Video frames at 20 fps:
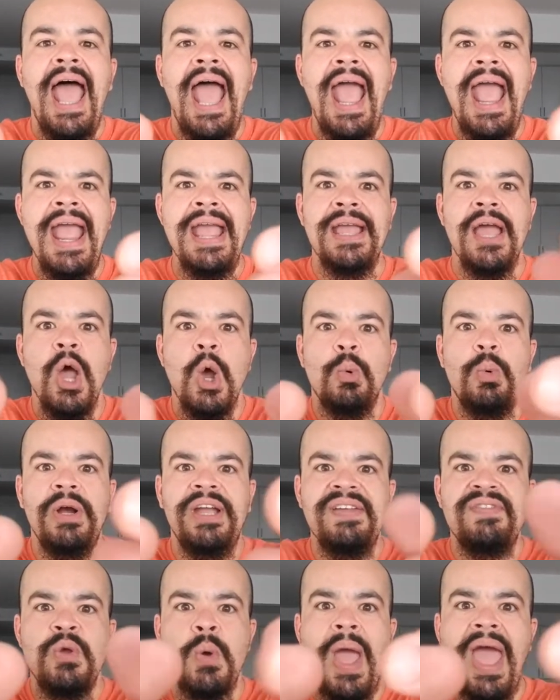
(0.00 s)
hey, we'll
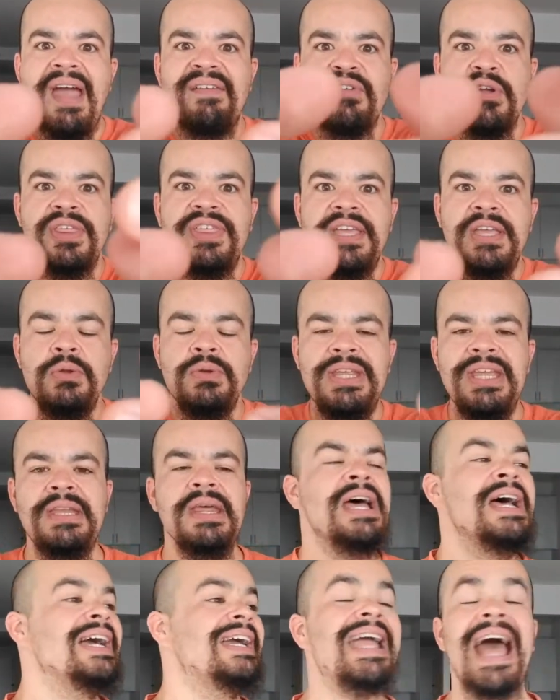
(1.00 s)
give you everything you need.